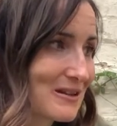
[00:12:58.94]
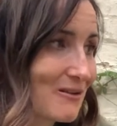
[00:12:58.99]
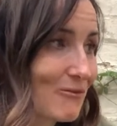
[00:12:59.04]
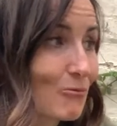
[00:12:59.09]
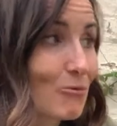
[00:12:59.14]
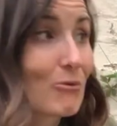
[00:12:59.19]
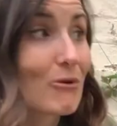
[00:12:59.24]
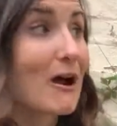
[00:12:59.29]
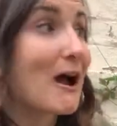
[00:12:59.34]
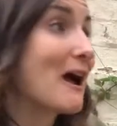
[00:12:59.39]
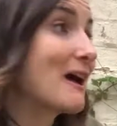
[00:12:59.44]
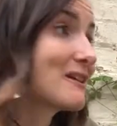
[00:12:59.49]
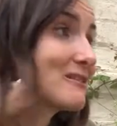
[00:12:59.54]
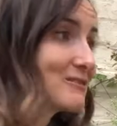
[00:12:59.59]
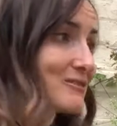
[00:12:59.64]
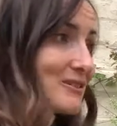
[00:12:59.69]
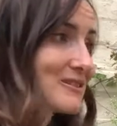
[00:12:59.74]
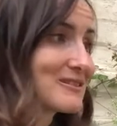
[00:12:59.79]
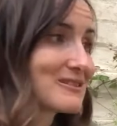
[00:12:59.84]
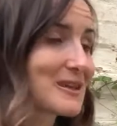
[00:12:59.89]
well,
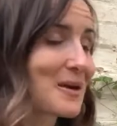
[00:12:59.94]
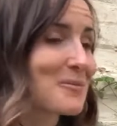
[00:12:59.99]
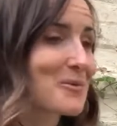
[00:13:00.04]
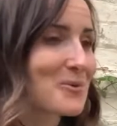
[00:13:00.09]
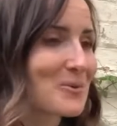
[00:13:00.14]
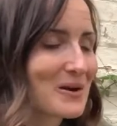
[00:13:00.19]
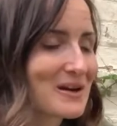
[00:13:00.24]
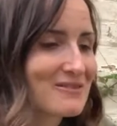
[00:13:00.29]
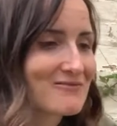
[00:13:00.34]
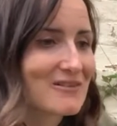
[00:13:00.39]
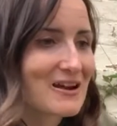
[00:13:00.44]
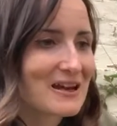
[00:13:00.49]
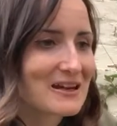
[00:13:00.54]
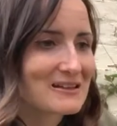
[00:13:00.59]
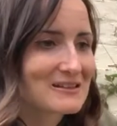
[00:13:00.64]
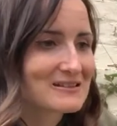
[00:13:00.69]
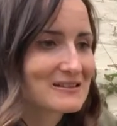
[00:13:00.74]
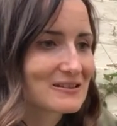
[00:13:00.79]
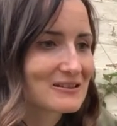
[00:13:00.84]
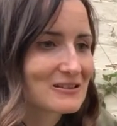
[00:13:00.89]
and in the summer when it
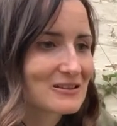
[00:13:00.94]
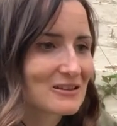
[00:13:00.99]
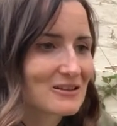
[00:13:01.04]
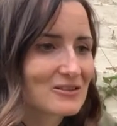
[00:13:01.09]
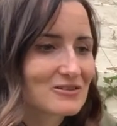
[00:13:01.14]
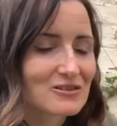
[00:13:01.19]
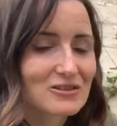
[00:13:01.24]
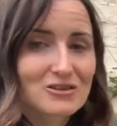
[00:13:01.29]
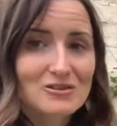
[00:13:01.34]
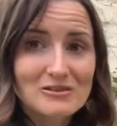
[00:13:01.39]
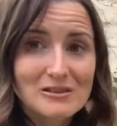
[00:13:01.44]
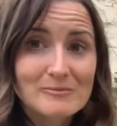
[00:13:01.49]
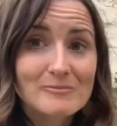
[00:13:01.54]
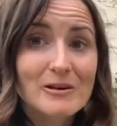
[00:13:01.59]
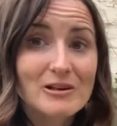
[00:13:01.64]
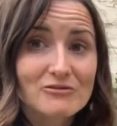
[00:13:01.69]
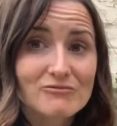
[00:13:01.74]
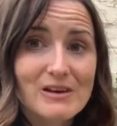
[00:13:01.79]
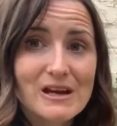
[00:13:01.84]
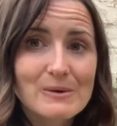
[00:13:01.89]
rains, to use as
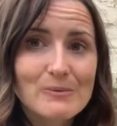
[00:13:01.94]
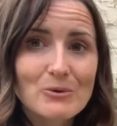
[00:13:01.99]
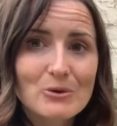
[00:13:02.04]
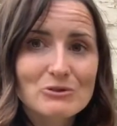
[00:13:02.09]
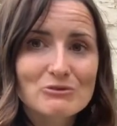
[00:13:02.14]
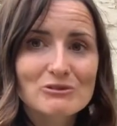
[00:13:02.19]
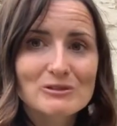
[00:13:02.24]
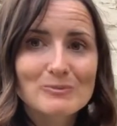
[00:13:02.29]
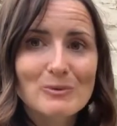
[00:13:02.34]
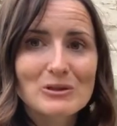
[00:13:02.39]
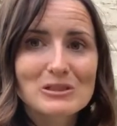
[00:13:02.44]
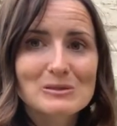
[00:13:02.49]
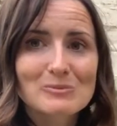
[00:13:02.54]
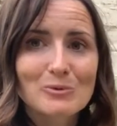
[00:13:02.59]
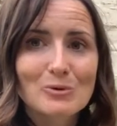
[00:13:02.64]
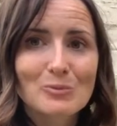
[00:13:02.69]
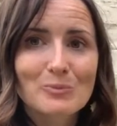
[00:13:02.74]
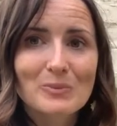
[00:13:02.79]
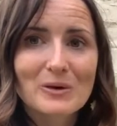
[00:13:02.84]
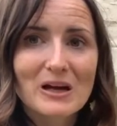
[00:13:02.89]
much rainwater as
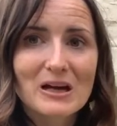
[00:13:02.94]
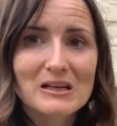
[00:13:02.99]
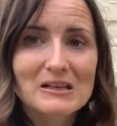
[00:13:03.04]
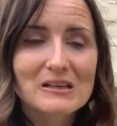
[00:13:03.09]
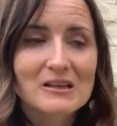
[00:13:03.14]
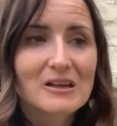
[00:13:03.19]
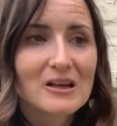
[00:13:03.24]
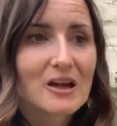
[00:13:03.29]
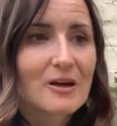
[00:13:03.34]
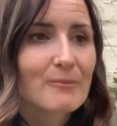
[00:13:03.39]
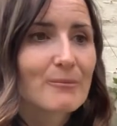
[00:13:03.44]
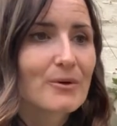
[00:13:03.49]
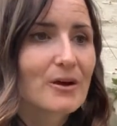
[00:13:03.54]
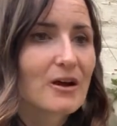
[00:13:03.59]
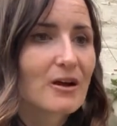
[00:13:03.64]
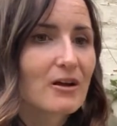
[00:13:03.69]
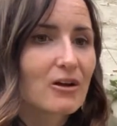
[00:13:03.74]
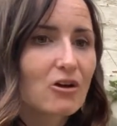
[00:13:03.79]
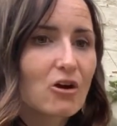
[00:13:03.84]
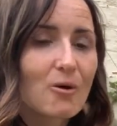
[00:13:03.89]
possible, but
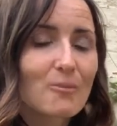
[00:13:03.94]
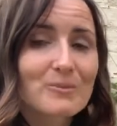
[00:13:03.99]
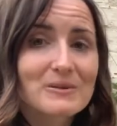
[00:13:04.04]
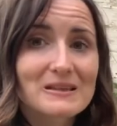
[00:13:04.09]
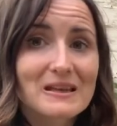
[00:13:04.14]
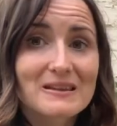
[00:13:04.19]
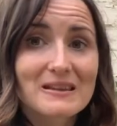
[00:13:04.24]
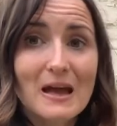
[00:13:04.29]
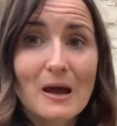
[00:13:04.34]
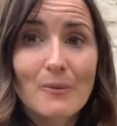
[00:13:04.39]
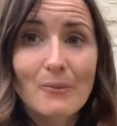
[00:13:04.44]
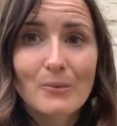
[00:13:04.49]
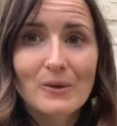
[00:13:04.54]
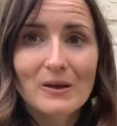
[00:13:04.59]
compensating that